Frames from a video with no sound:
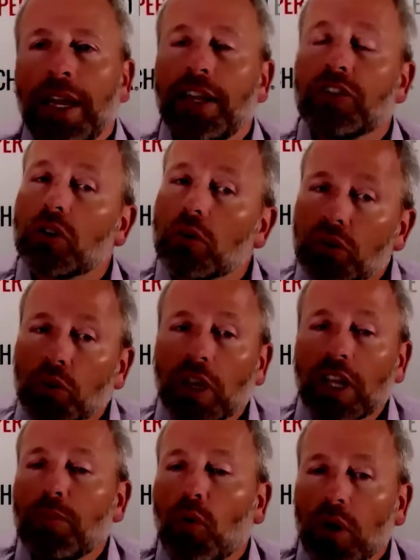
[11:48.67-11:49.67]
And so it was
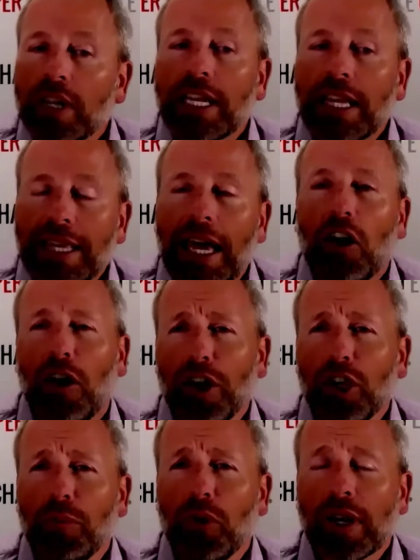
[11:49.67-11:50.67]
really important to get that
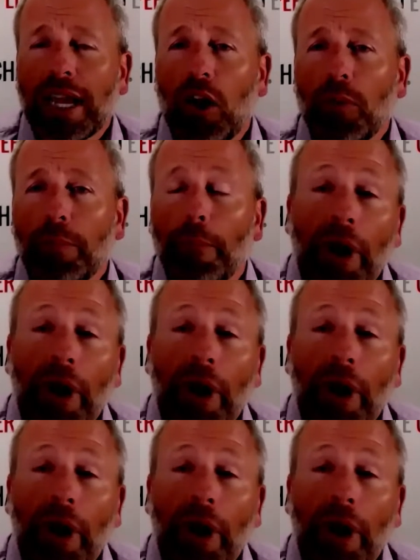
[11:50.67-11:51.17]
audiobook out.